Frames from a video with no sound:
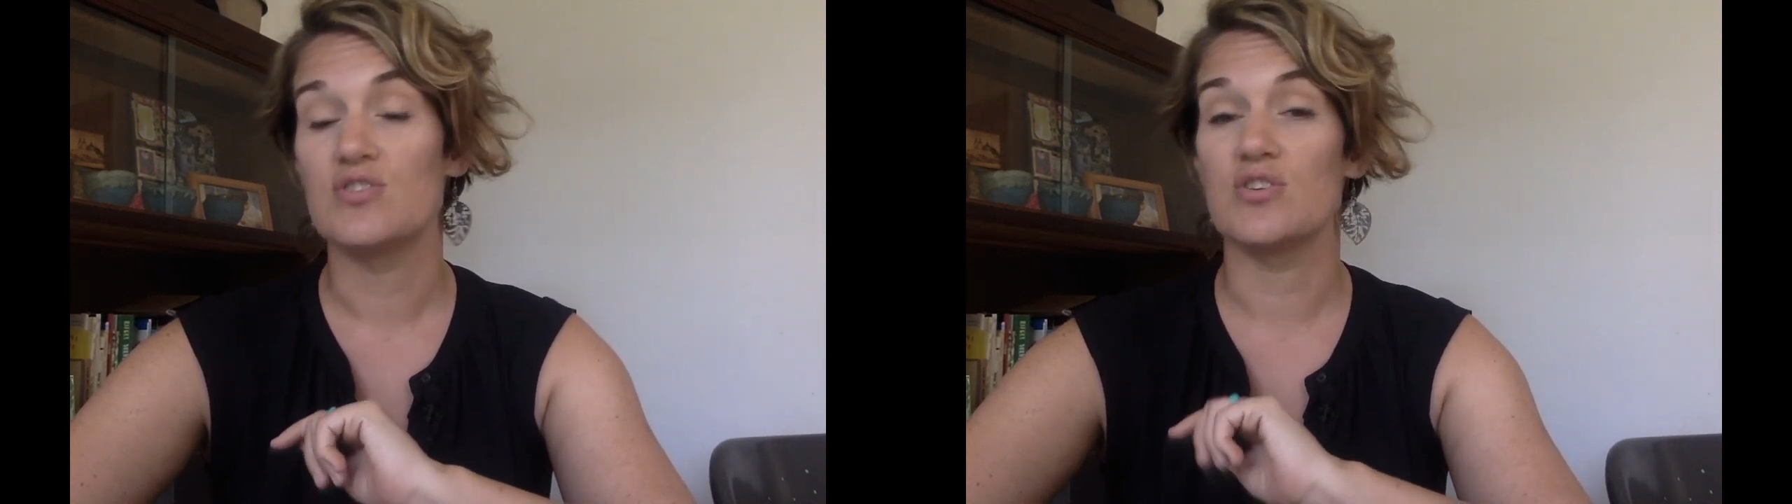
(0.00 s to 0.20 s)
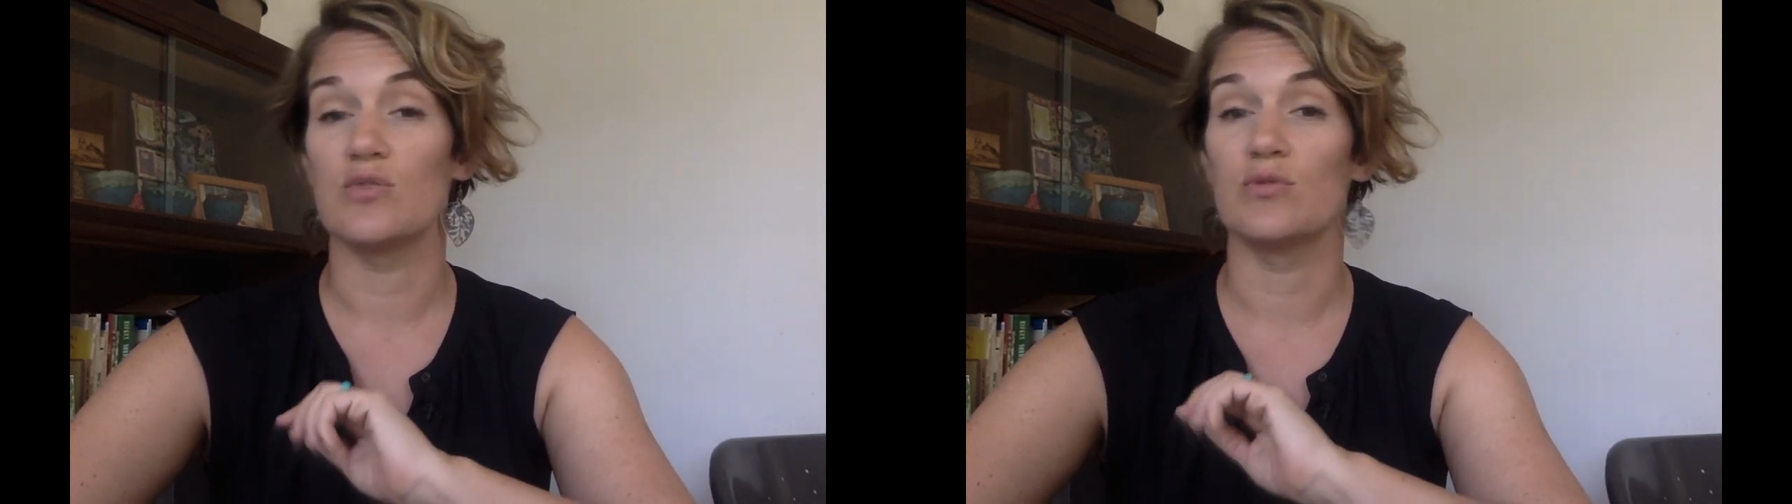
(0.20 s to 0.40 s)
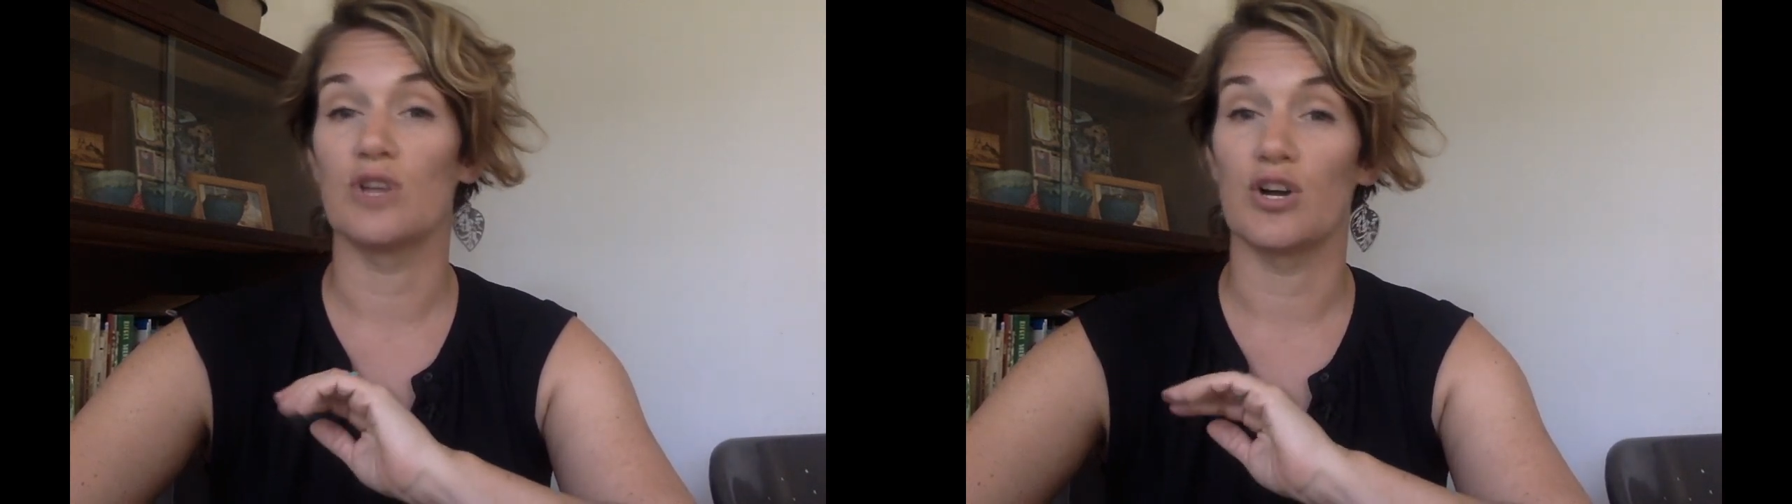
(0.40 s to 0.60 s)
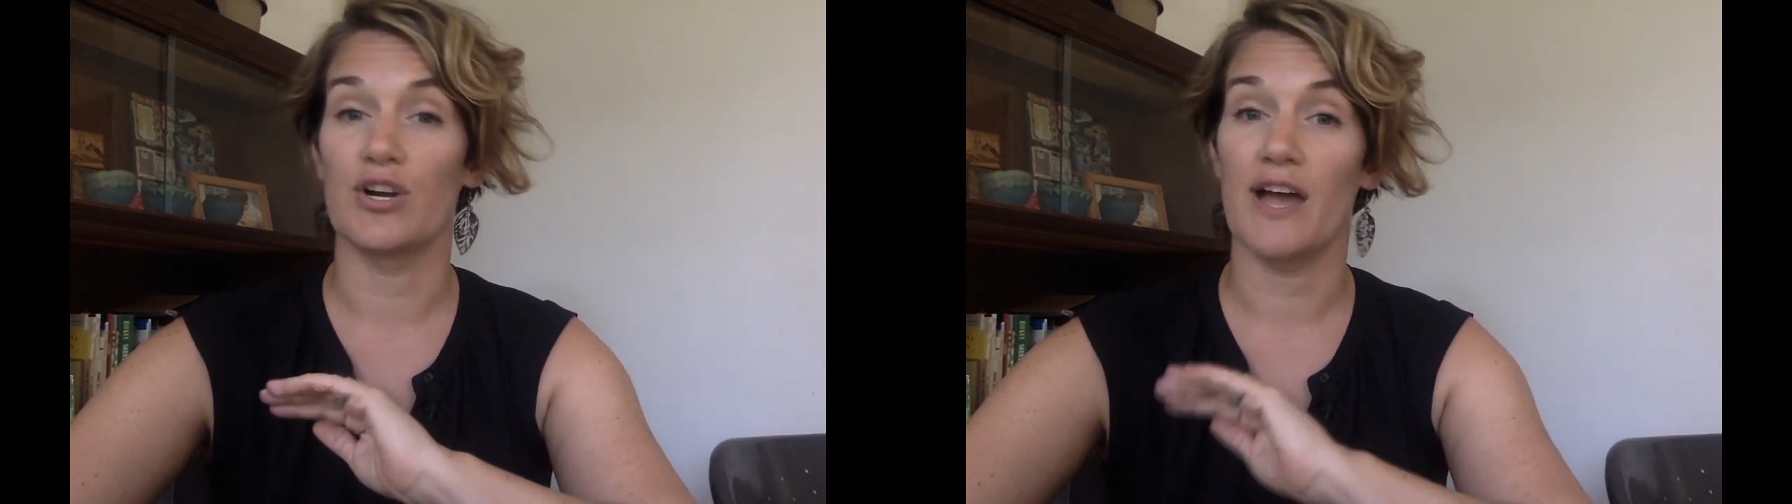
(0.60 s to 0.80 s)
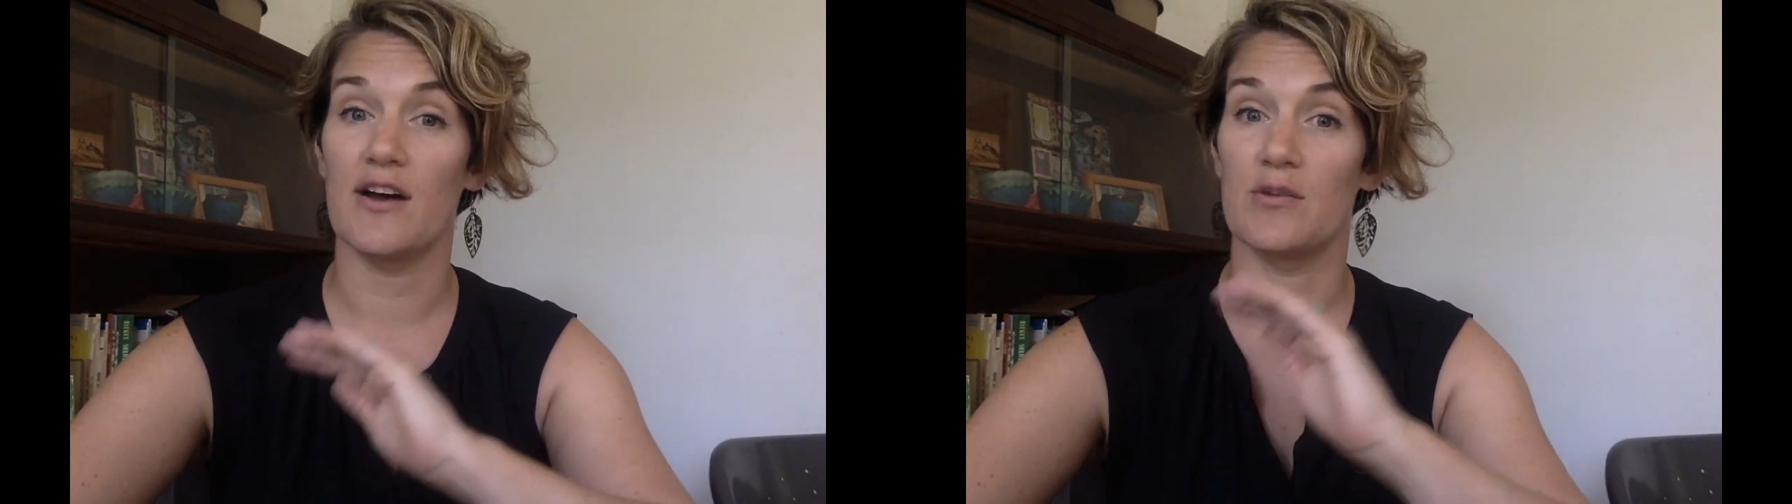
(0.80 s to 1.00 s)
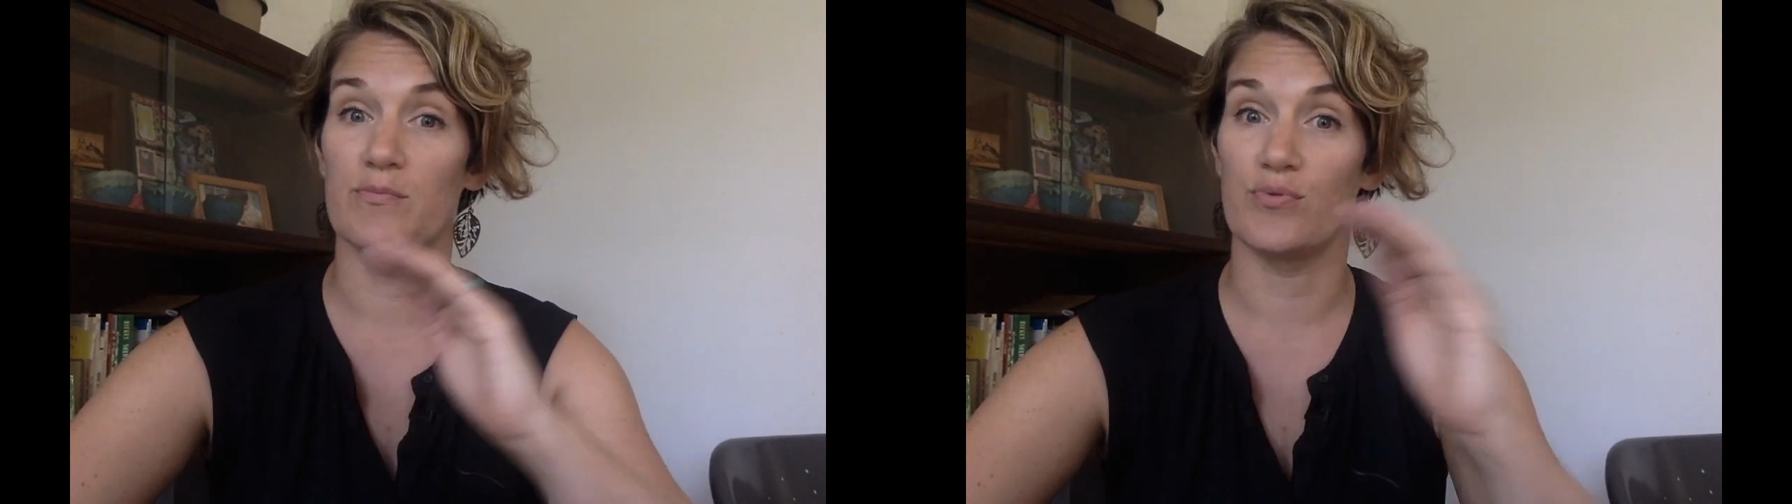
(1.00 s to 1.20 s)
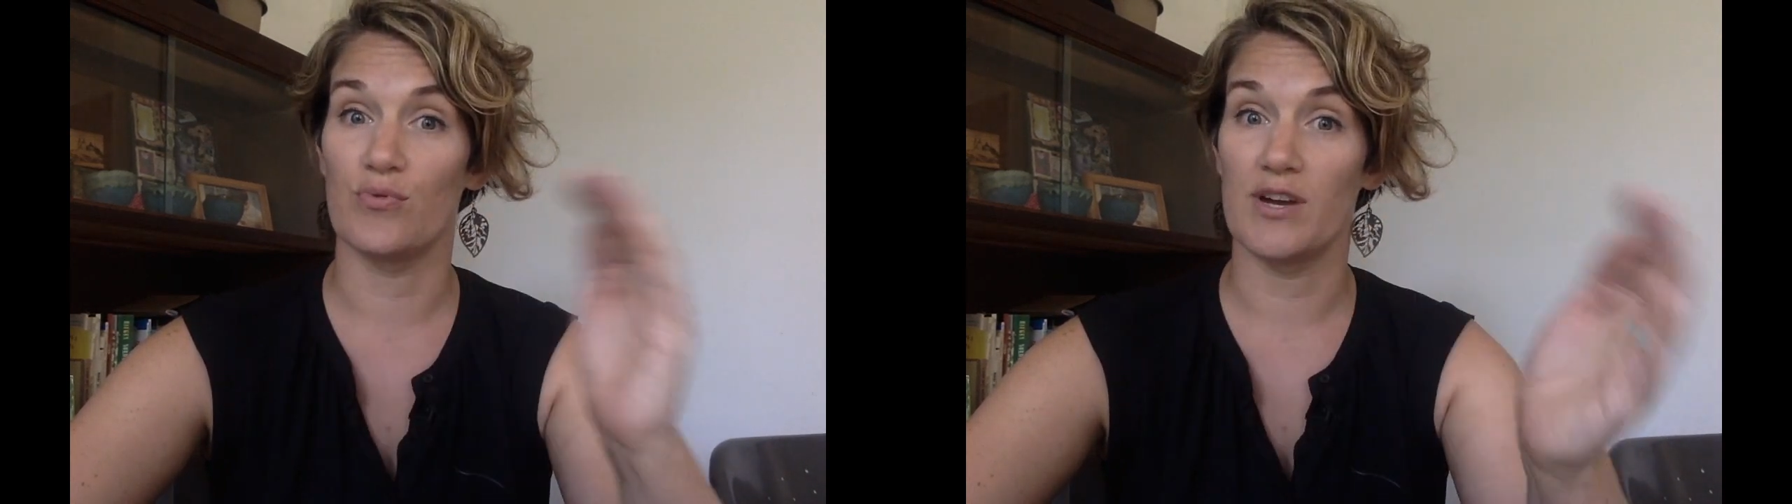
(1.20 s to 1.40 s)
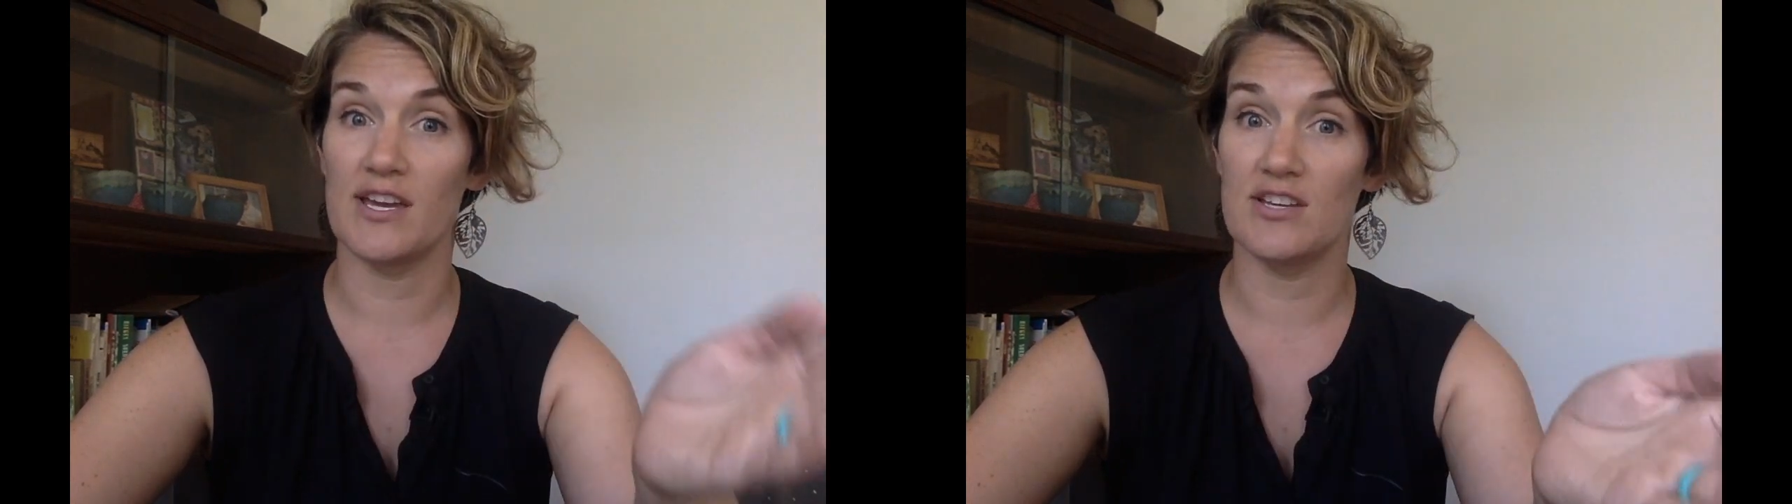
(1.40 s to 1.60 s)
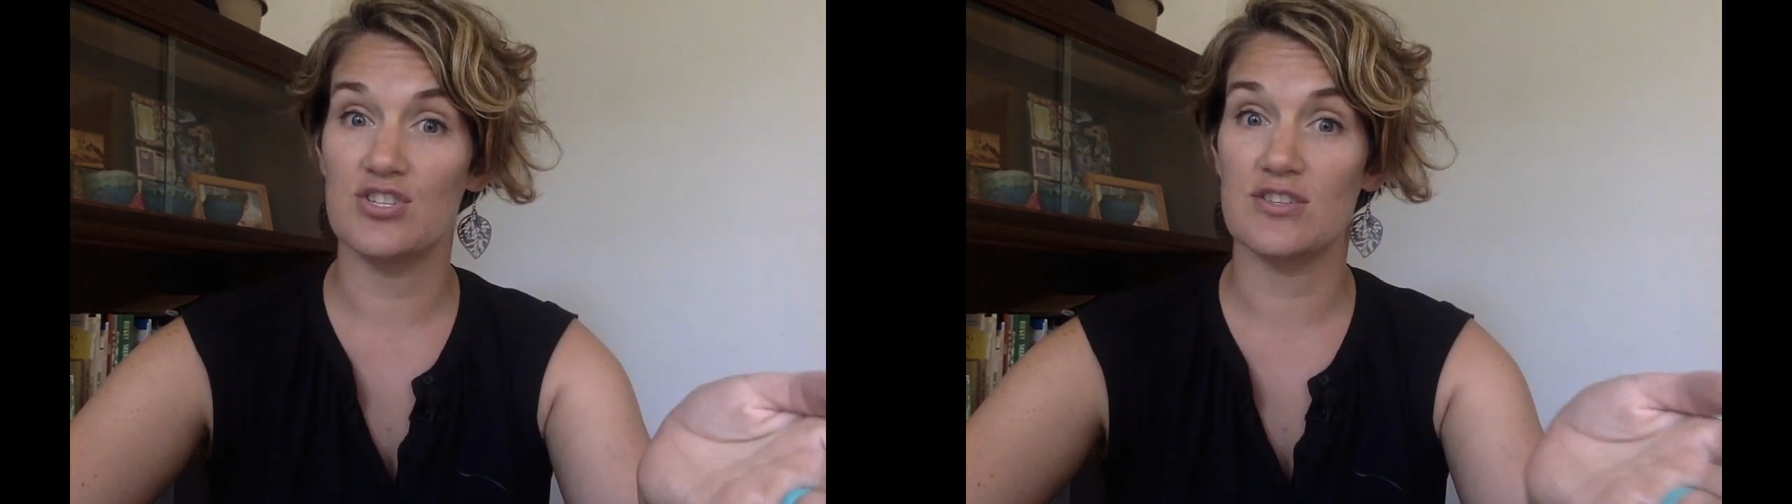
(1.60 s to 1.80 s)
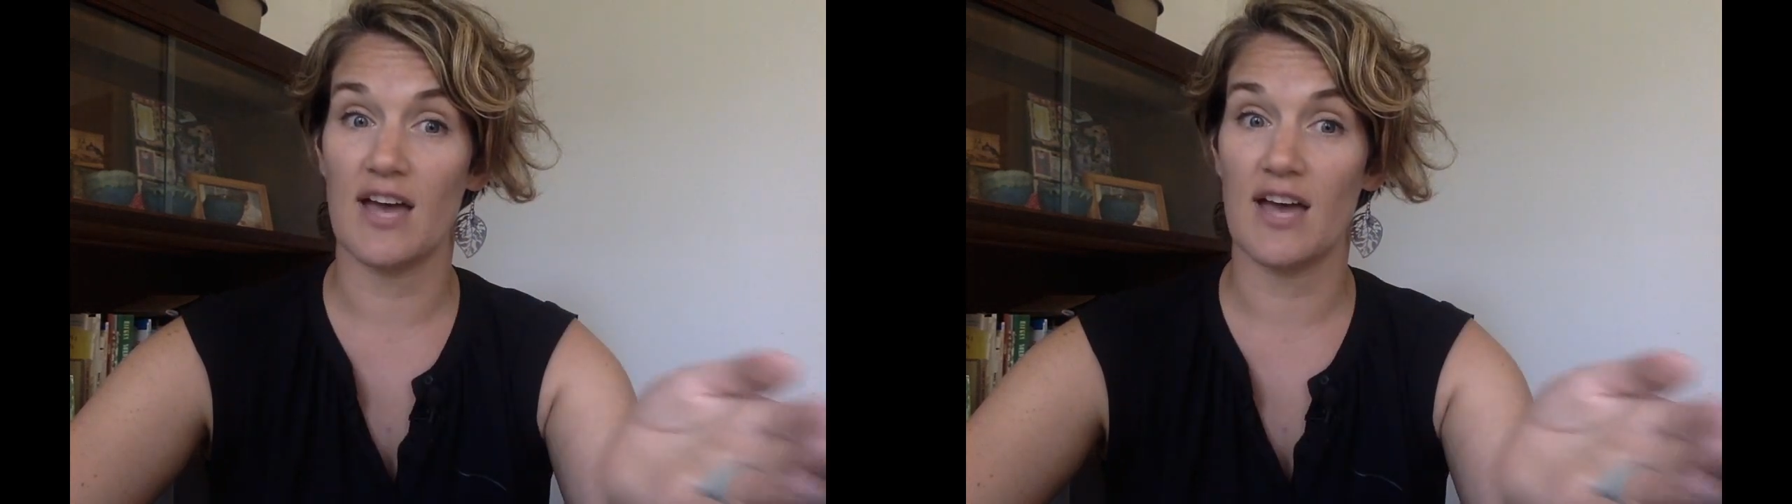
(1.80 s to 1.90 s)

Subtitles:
to learn how to bridge